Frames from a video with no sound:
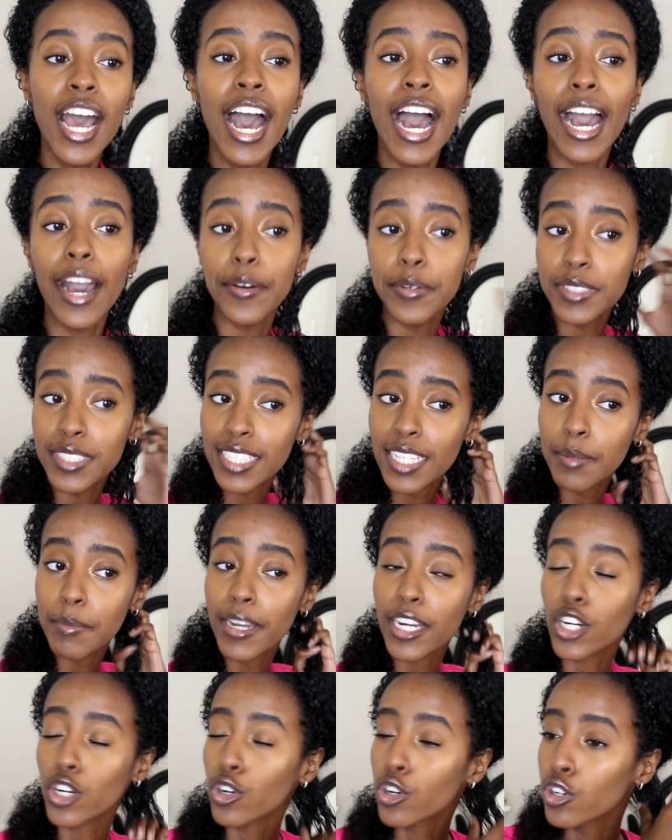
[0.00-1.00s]
I would say my
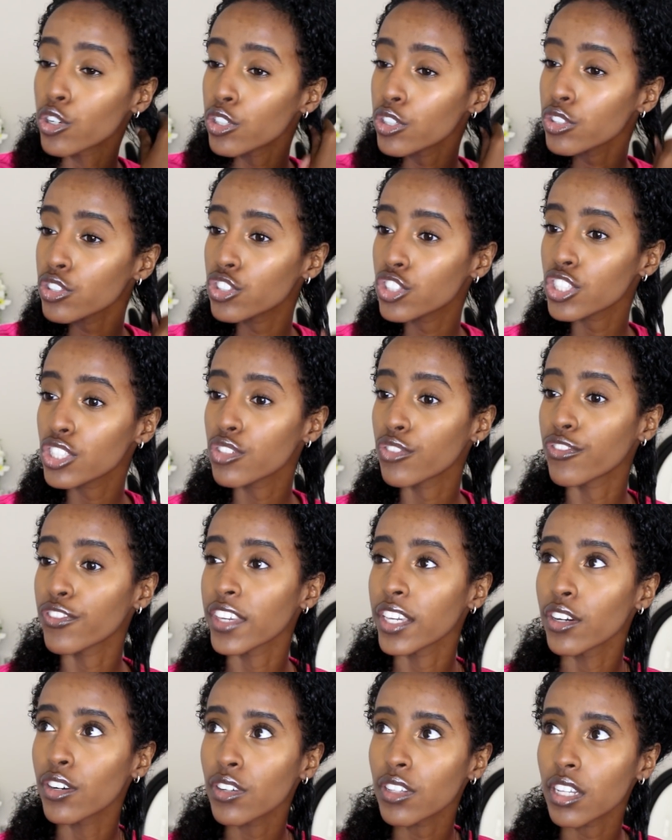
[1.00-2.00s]
curls just
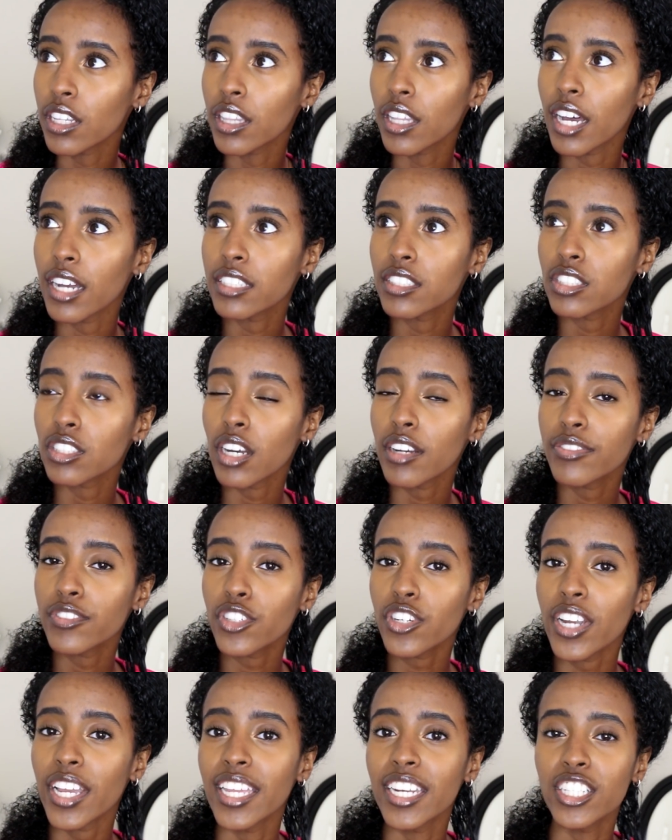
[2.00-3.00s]
feel a lot softer,
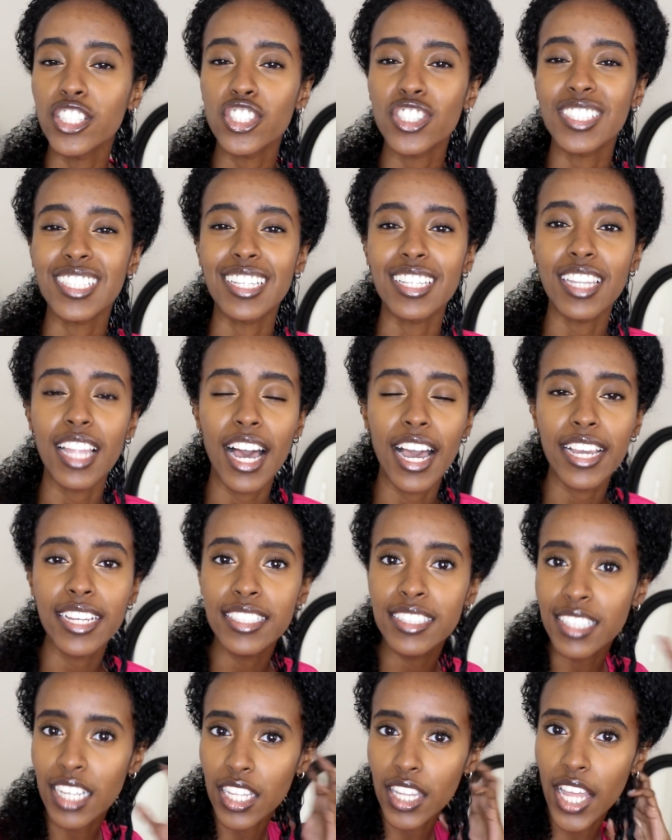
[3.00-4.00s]
and it just
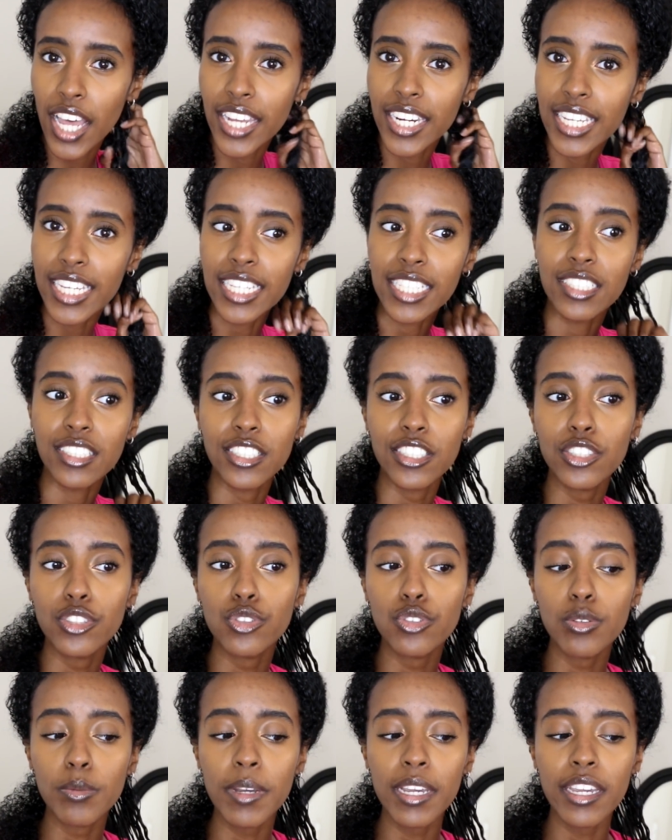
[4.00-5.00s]
glides a lot easier
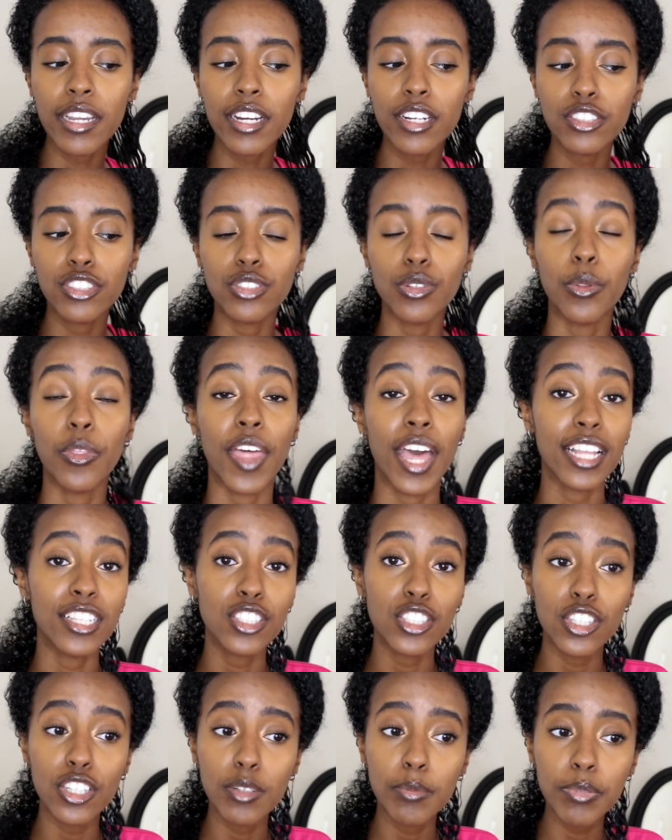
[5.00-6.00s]
through my hair, so that's a
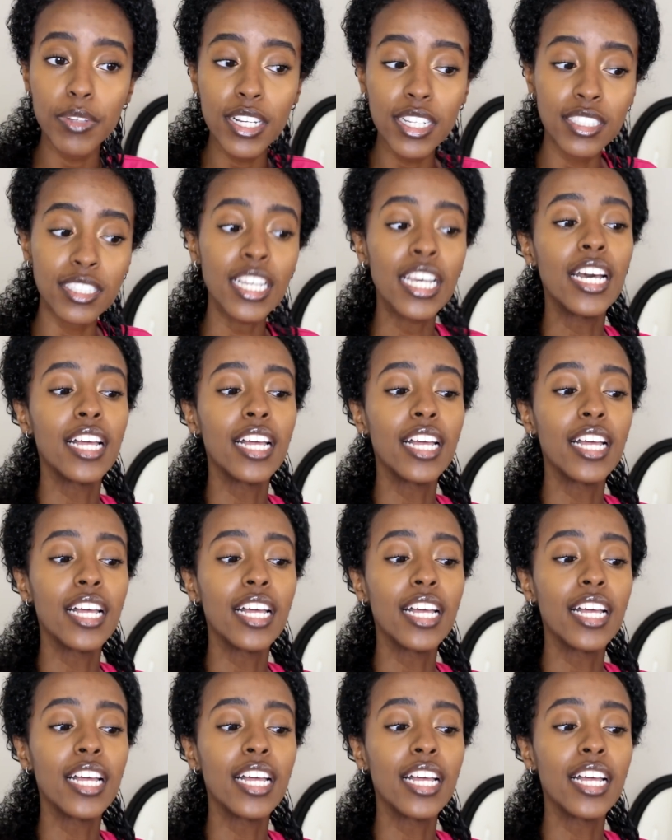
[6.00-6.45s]
good plus.